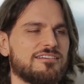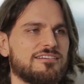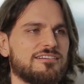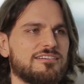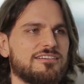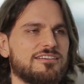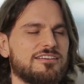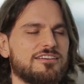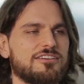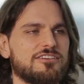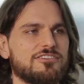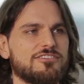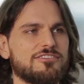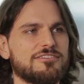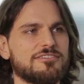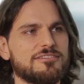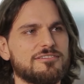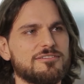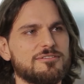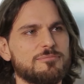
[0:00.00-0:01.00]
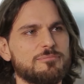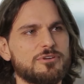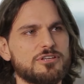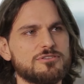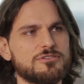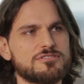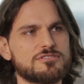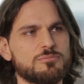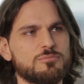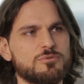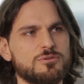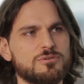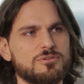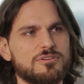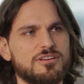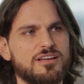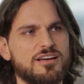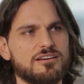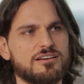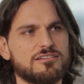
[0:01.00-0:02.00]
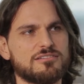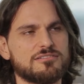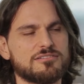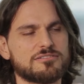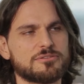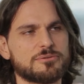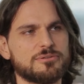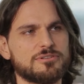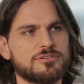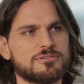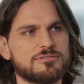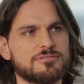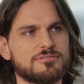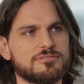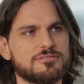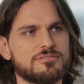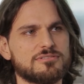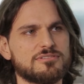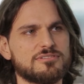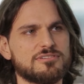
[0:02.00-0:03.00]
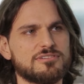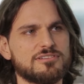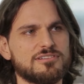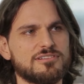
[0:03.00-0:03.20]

Yeah? Yeah. But you support that as well. Hunting.